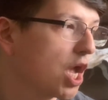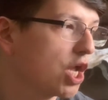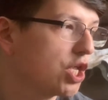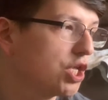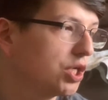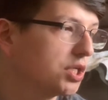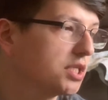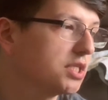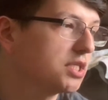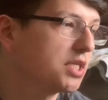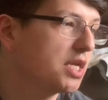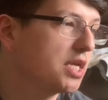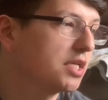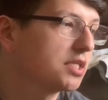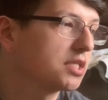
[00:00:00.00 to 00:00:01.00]
you'll
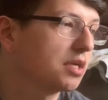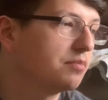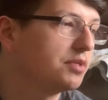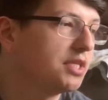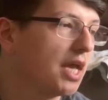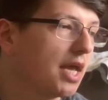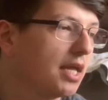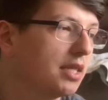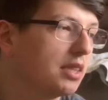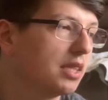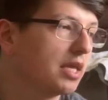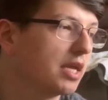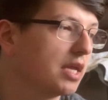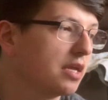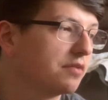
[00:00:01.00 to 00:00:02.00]
see some dead
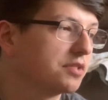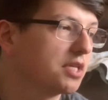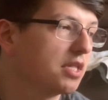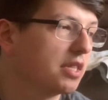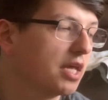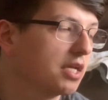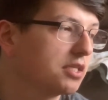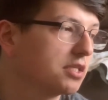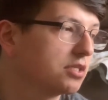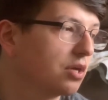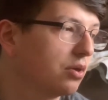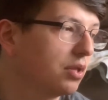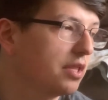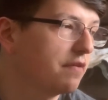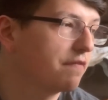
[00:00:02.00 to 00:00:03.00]
leaves, and that's
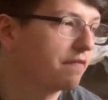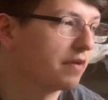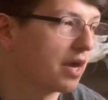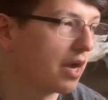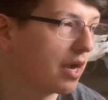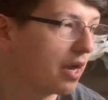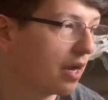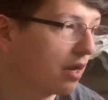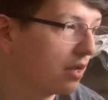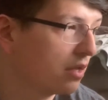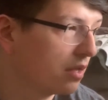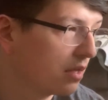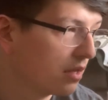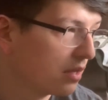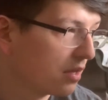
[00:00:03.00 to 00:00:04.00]
totally fine.
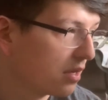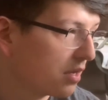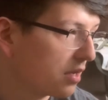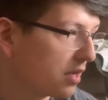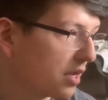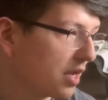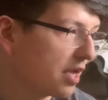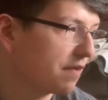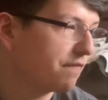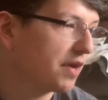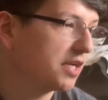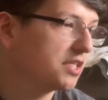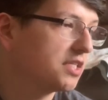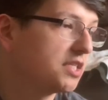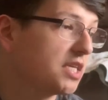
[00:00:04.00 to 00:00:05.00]
If I
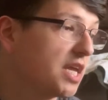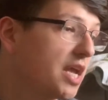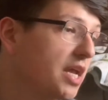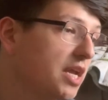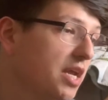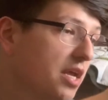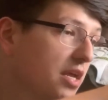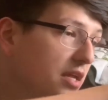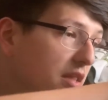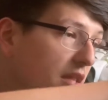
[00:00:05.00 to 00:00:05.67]
see any,